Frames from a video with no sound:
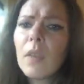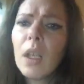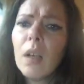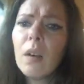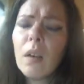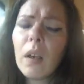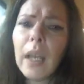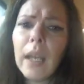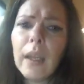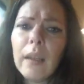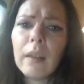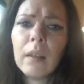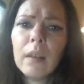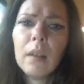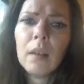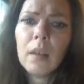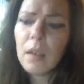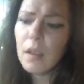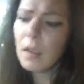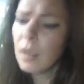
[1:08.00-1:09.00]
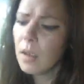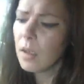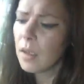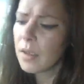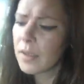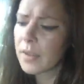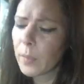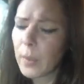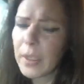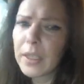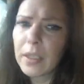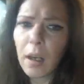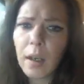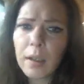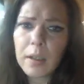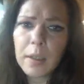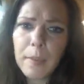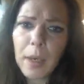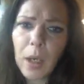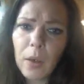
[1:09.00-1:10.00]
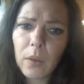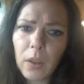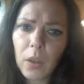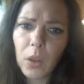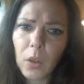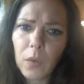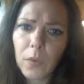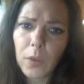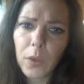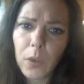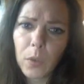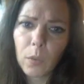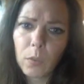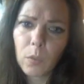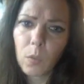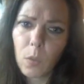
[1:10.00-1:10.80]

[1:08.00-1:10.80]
Okay, so we talked about covert